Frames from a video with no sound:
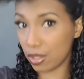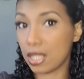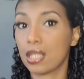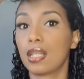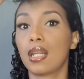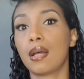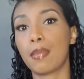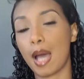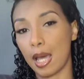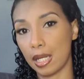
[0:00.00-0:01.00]
reason that I'm
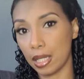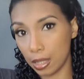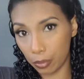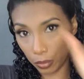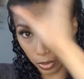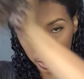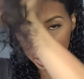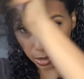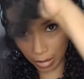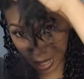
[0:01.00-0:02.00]
adding lip oil
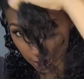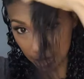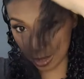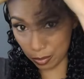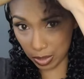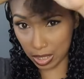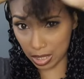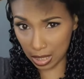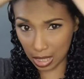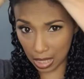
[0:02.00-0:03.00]
to my lips
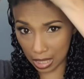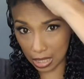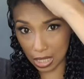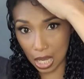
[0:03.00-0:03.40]
these days